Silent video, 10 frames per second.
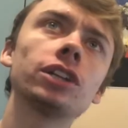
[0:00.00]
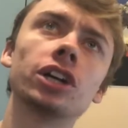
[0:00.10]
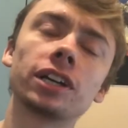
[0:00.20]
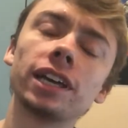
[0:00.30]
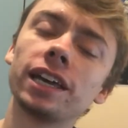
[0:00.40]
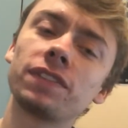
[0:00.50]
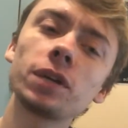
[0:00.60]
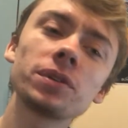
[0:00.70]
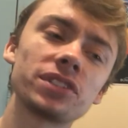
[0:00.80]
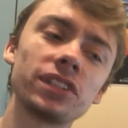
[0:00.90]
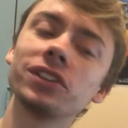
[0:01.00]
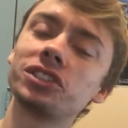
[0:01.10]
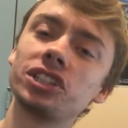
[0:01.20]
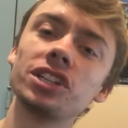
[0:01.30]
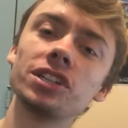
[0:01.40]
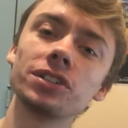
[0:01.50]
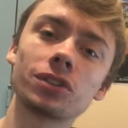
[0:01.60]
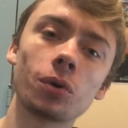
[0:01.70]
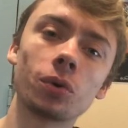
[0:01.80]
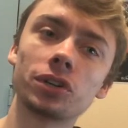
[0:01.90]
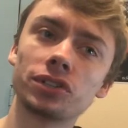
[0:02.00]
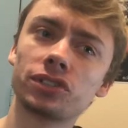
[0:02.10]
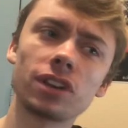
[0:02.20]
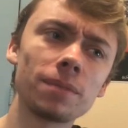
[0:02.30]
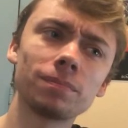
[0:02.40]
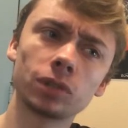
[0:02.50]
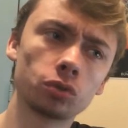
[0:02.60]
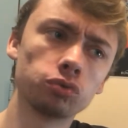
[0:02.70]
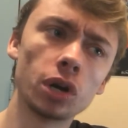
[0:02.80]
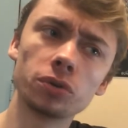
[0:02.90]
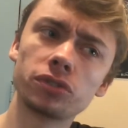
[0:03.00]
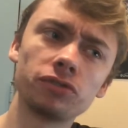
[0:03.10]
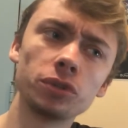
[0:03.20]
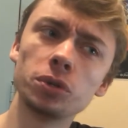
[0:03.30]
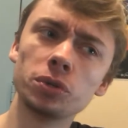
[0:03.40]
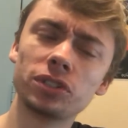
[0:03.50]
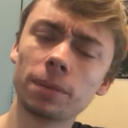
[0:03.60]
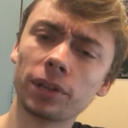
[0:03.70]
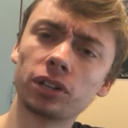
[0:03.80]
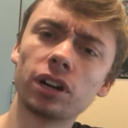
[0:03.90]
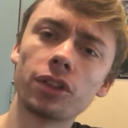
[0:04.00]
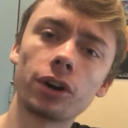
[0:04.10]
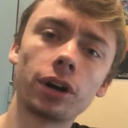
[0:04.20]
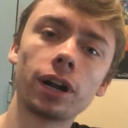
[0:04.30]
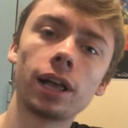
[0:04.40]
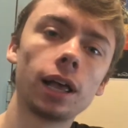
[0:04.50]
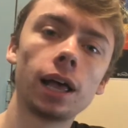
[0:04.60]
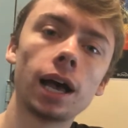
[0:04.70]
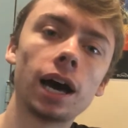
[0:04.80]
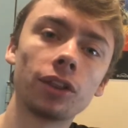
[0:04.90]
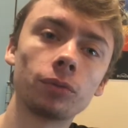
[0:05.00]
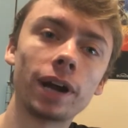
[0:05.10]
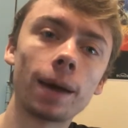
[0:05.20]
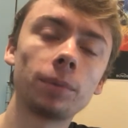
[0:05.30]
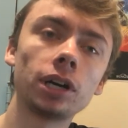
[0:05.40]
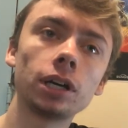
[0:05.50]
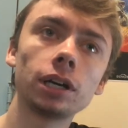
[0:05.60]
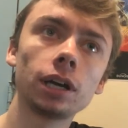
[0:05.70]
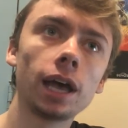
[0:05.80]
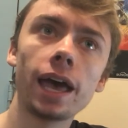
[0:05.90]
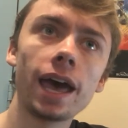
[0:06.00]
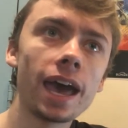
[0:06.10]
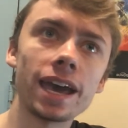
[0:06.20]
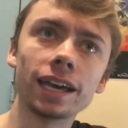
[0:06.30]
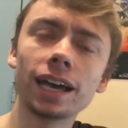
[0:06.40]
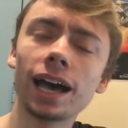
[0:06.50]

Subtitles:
Look, if there was still cheese or some gross food, something or other, on the wrapper, hey,